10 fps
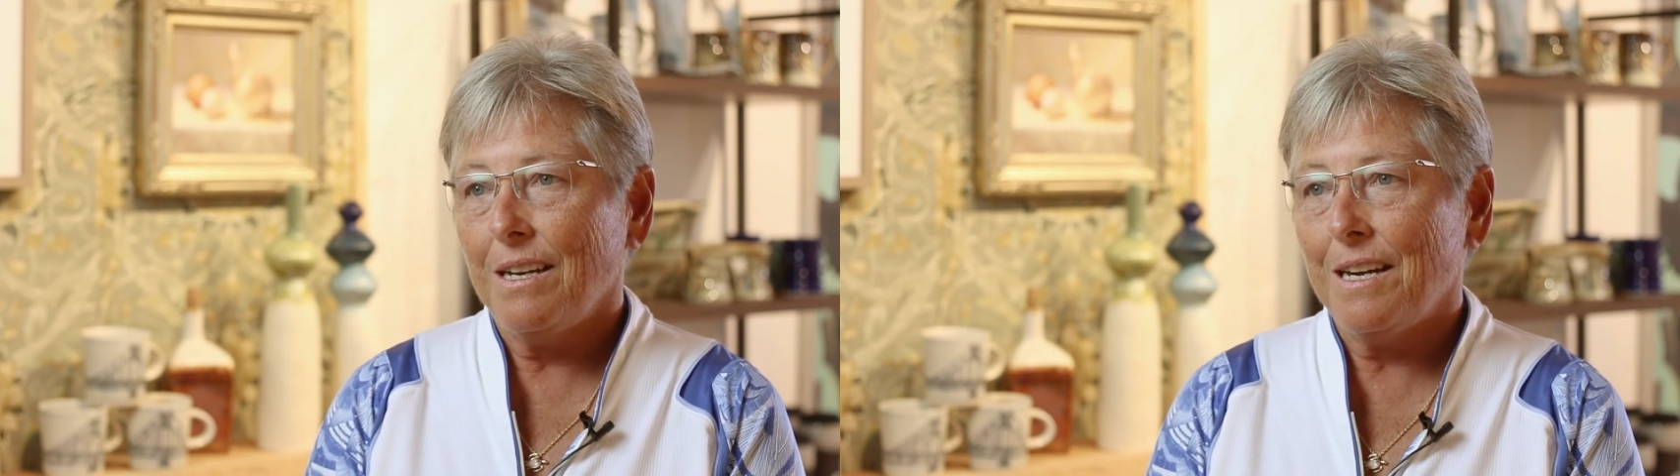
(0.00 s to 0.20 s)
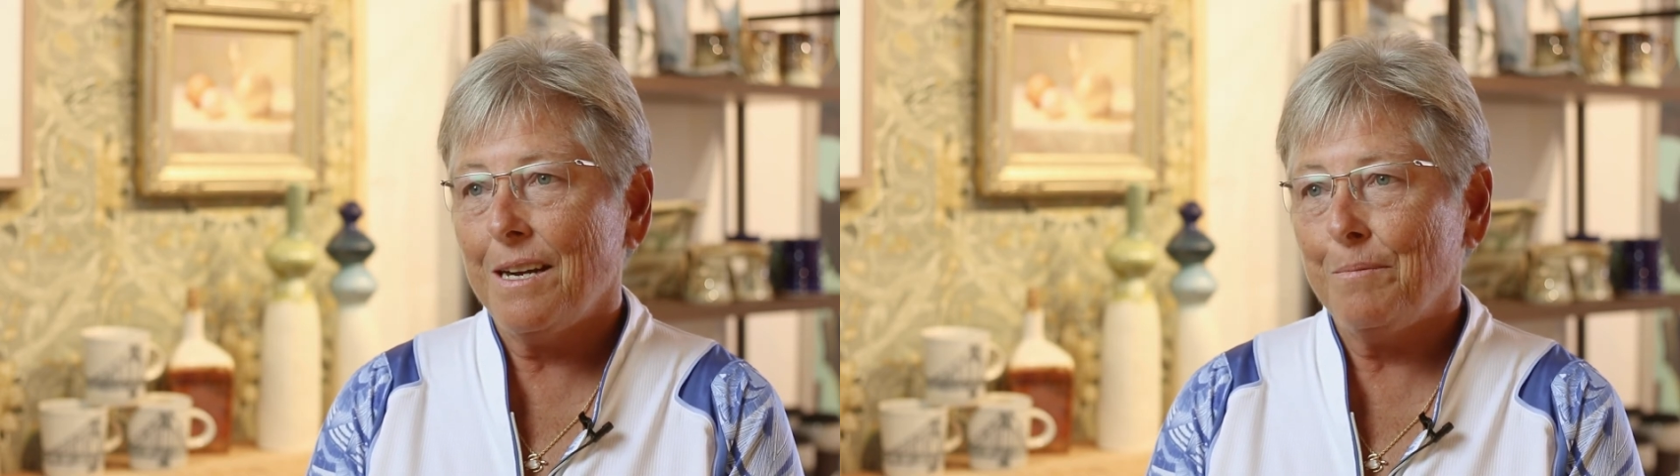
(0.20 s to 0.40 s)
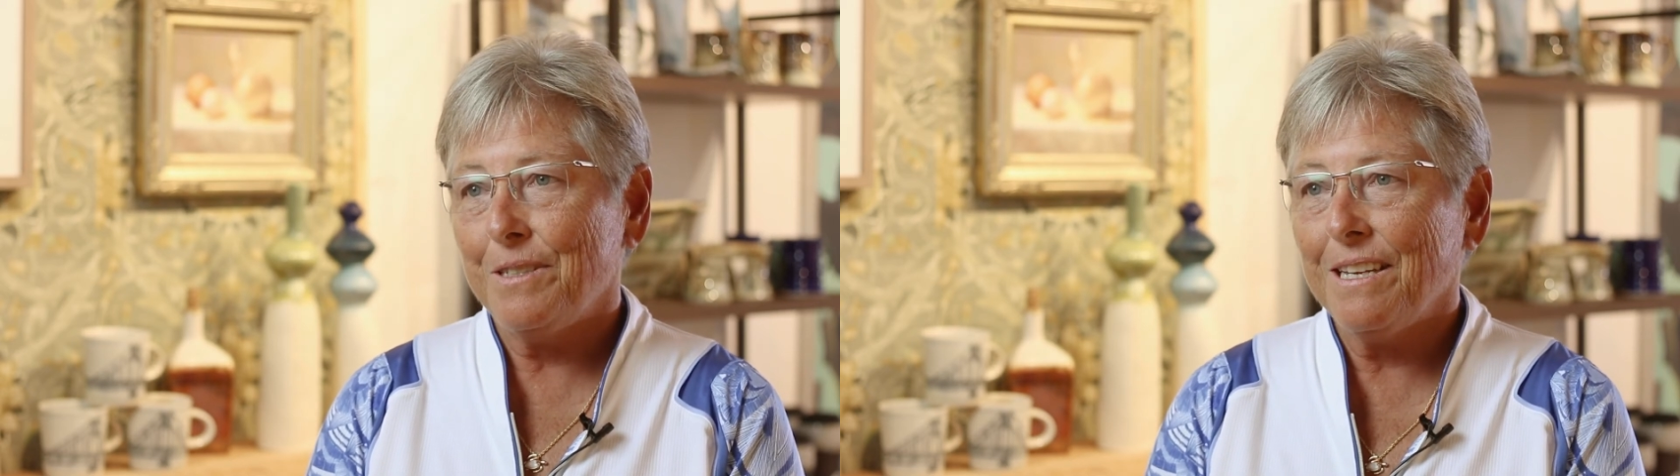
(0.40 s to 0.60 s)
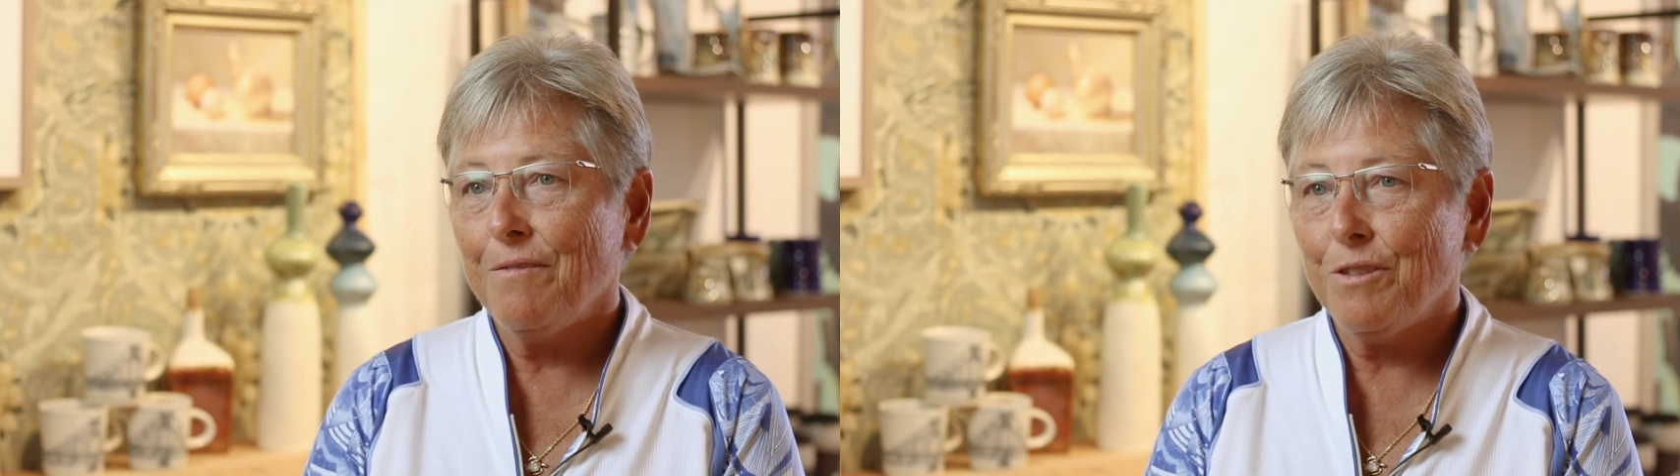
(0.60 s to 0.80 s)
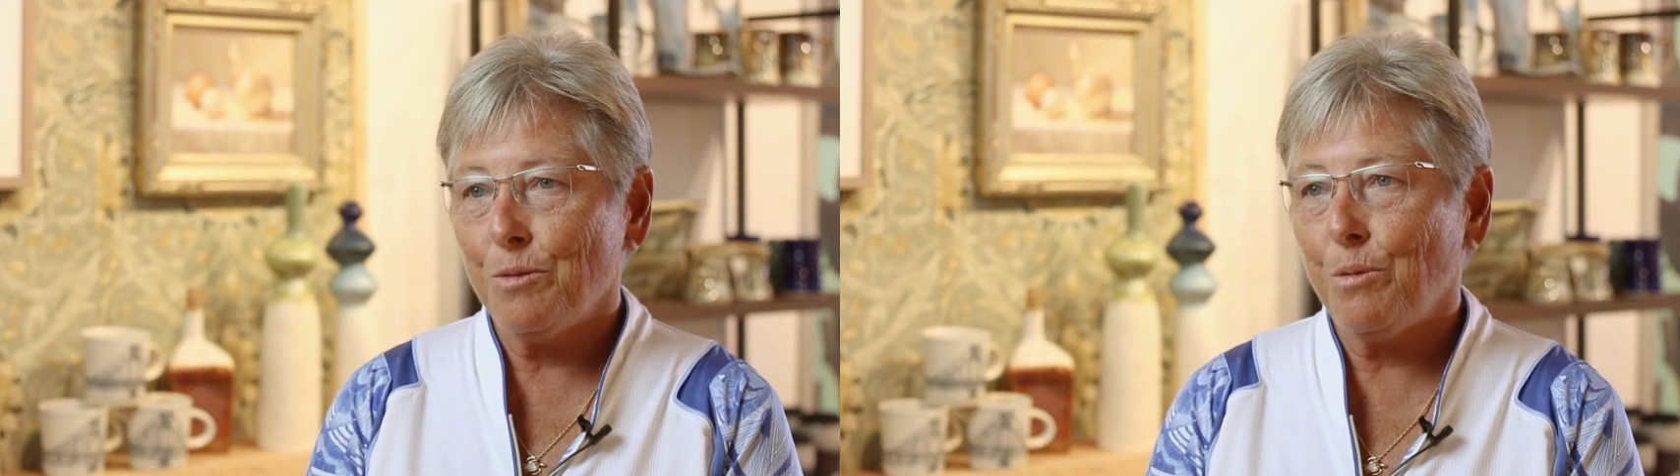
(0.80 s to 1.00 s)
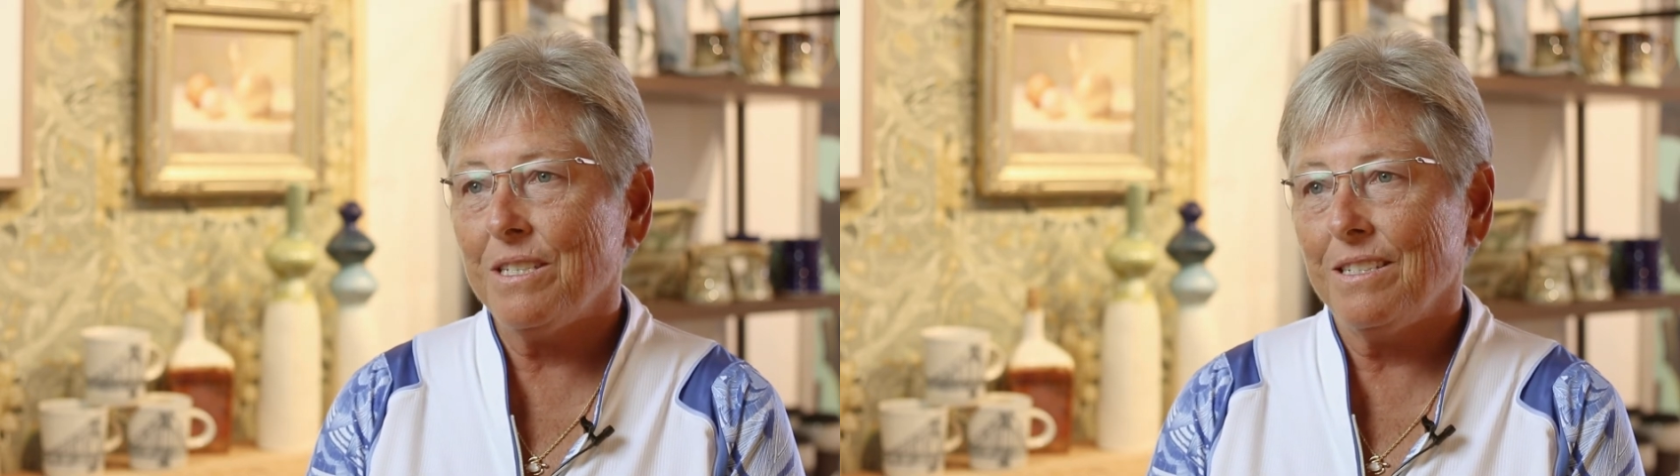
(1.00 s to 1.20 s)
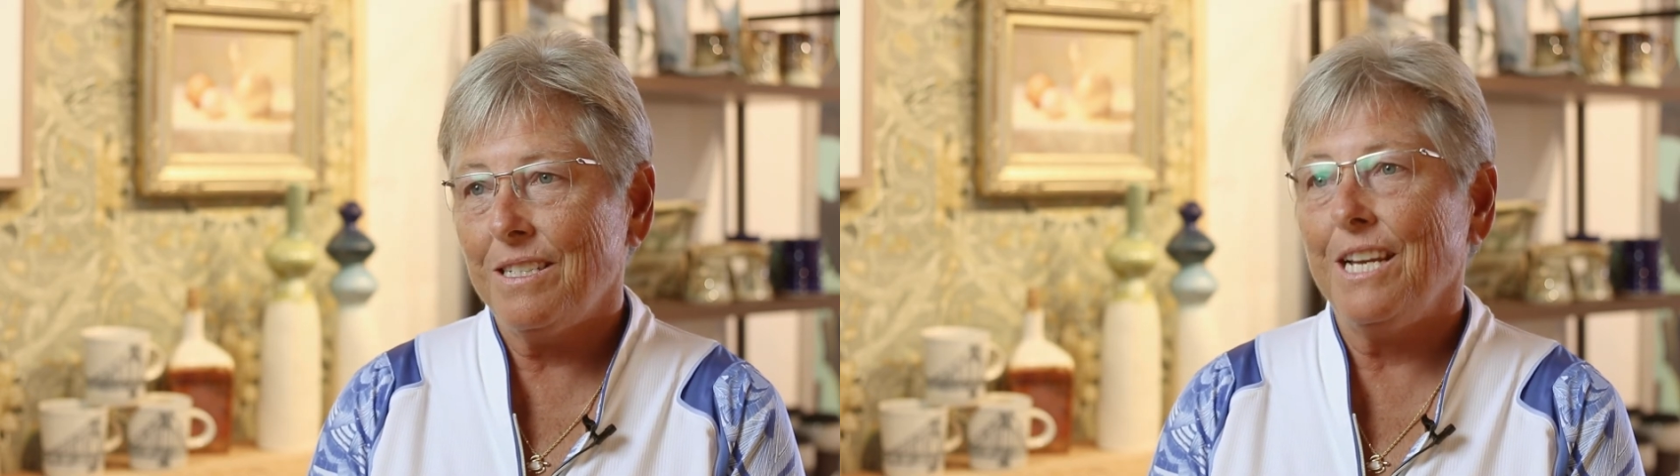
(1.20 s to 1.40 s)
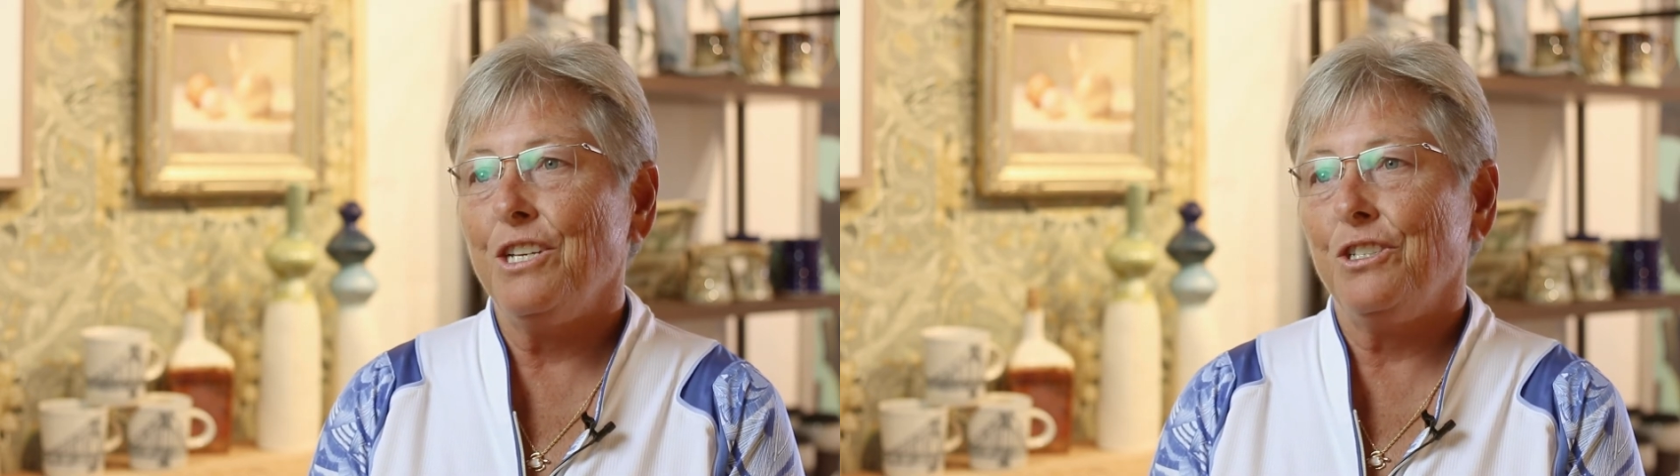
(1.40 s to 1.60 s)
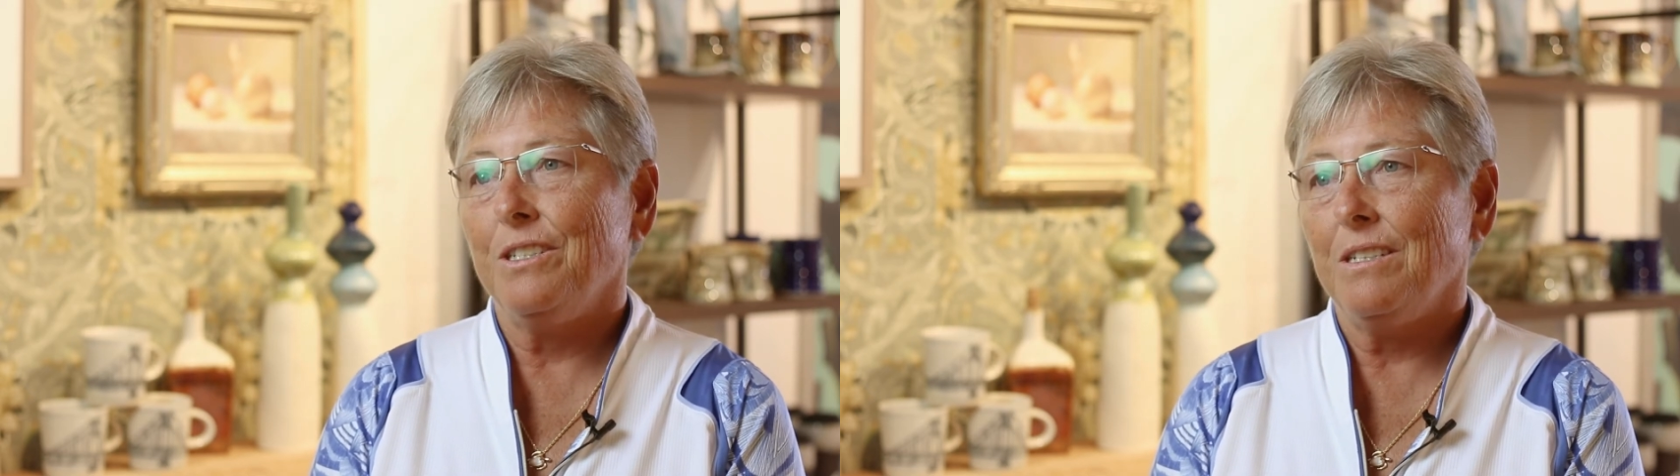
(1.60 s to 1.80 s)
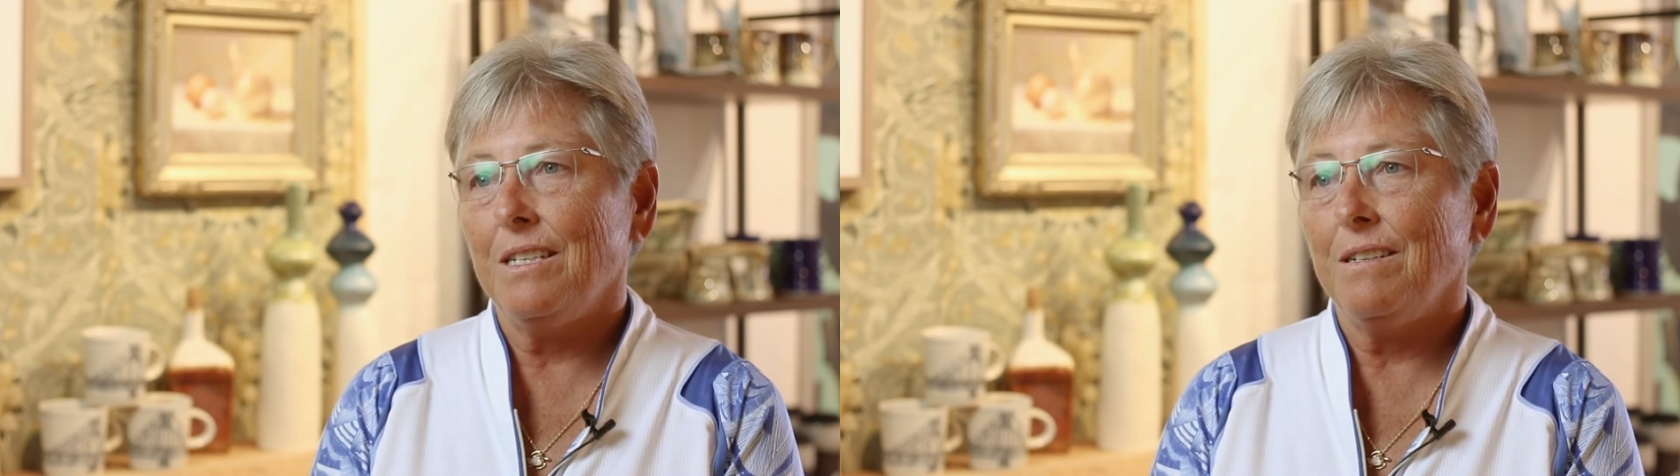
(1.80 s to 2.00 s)
to give this
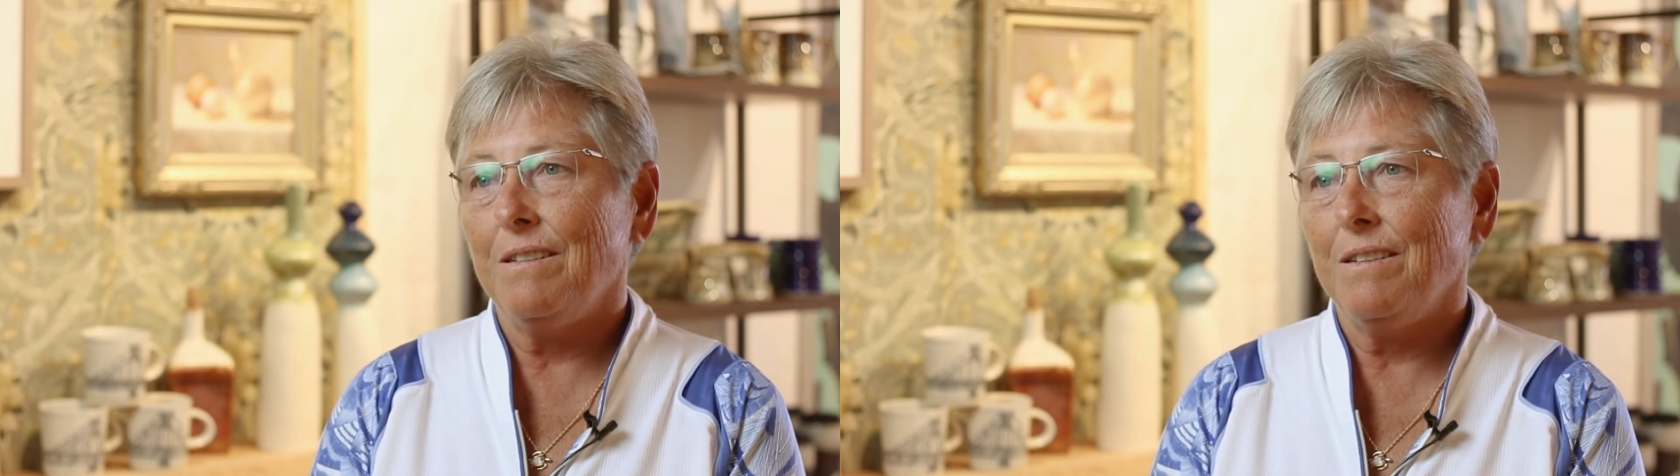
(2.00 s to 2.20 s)
presentation.